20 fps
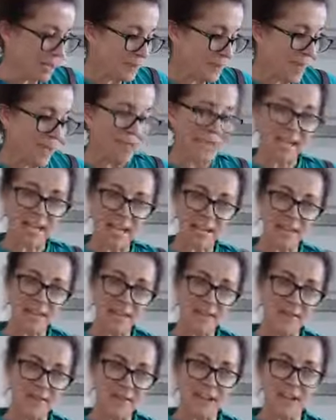Now, it
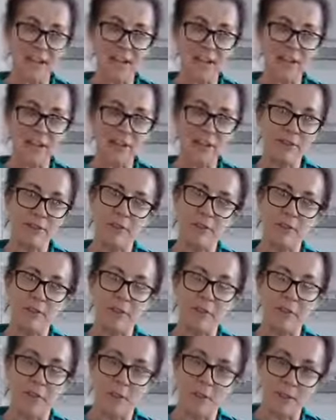asks for
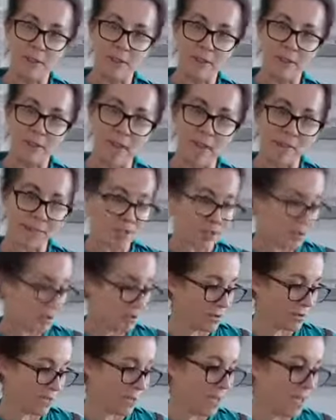150 grams of caster
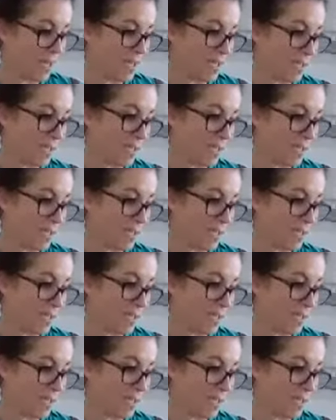sugar.